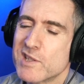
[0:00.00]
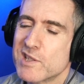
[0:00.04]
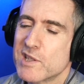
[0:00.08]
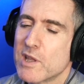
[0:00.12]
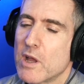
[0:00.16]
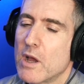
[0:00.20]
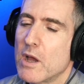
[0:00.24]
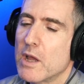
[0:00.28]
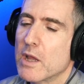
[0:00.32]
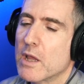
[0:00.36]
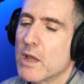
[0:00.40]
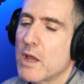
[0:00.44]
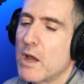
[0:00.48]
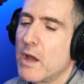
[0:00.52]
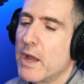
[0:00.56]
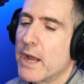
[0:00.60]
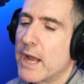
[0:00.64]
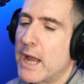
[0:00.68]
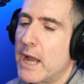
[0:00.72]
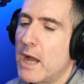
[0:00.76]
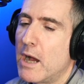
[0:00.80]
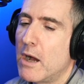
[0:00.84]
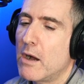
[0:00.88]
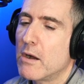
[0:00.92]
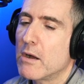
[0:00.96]
started going
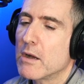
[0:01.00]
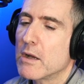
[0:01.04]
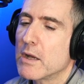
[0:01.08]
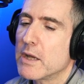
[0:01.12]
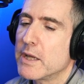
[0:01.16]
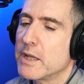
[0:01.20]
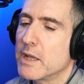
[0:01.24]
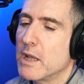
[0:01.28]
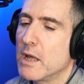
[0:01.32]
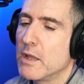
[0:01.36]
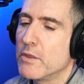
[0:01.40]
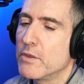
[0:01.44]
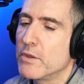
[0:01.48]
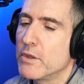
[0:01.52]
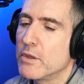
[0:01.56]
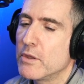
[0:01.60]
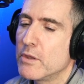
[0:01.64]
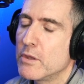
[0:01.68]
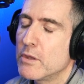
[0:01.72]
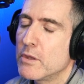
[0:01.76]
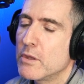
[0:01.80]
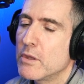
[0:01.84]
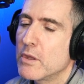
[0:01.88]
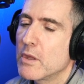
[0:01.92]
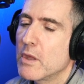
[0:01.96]
out in
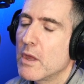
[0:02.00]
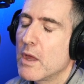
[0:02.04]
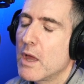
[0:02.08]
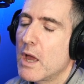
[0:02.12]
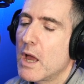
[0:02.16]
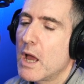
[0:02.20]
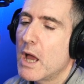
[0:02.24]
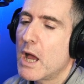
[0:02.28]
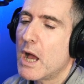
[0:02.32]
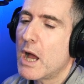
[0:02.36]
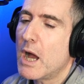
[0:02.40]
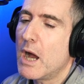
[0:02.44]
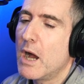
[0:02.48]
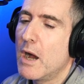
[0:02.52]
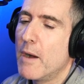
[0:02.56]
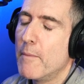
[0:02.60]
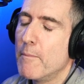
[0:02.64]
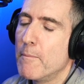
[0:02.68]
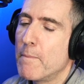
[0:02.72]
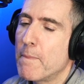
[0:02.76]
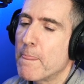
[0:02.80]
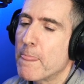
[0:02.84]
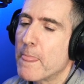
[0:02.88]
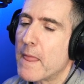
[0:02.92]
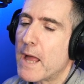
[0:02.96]
London,
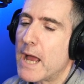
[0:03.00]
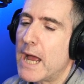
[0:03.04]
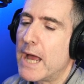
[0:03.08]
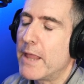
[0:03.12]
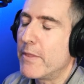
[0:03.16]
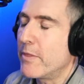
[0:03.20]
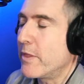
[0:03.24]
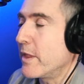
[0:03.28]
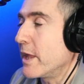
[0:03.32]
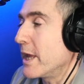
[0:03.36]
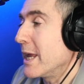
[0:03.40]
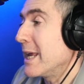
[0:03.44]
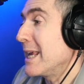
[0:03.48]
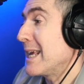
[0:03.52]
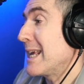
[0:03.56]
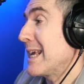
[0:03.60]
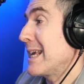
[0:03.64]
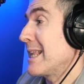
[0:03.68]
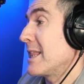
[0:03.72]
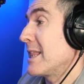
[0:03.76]
and the